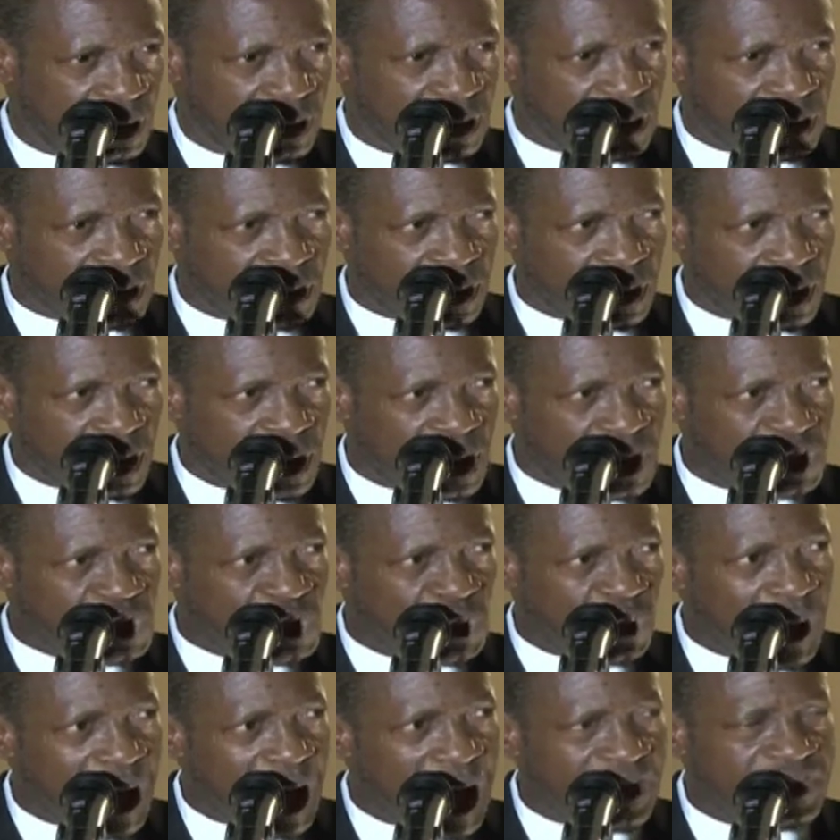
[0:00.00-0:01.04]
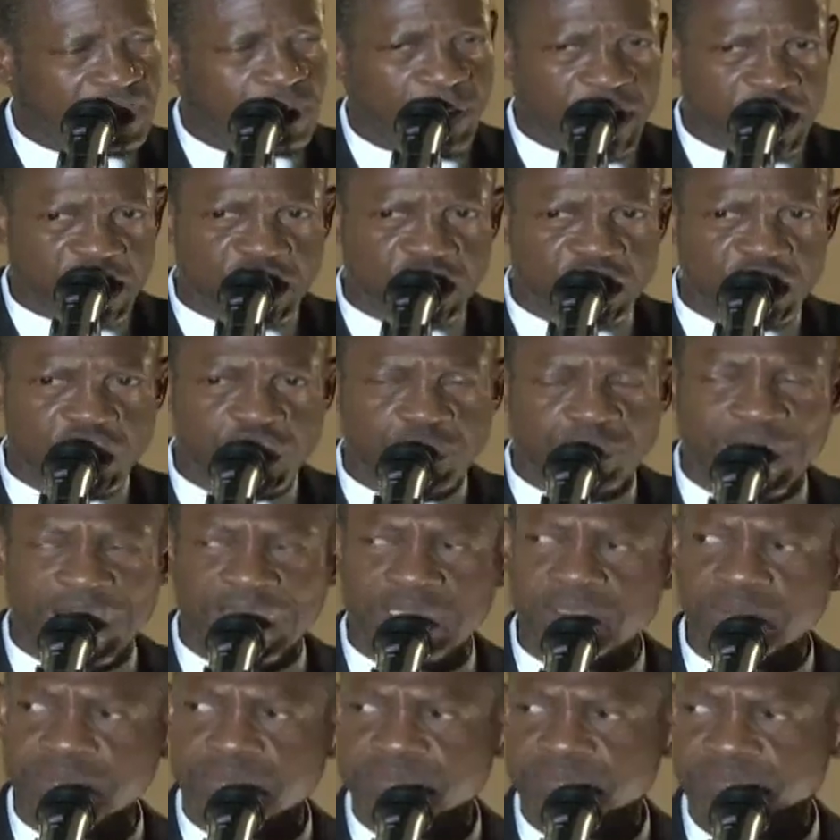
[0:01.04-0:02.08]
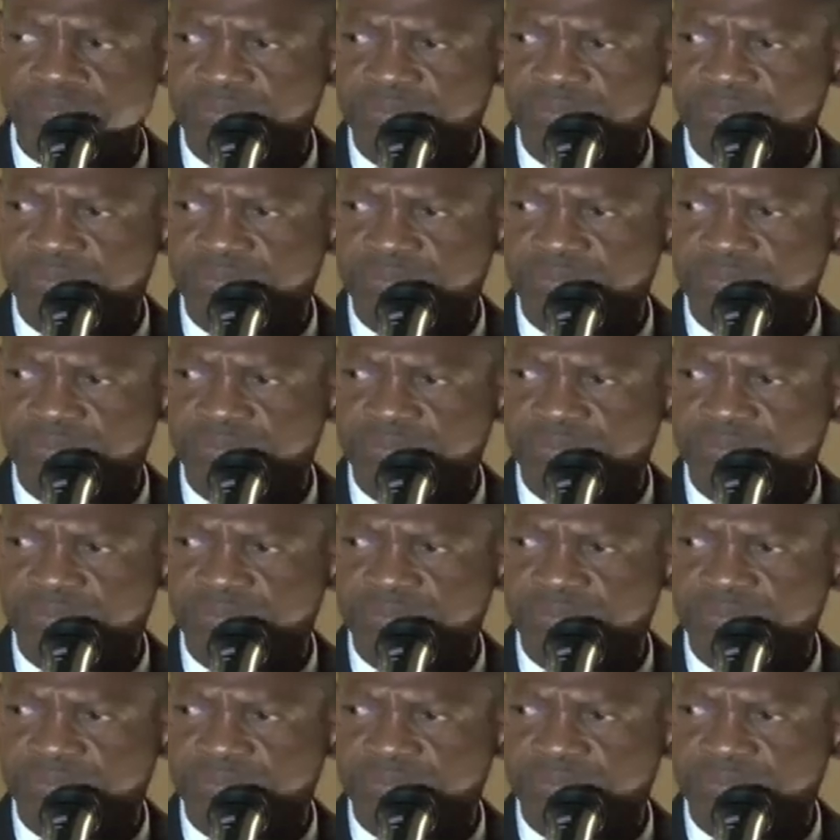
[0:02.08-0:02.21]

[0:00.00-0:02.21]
Those who are the businessmen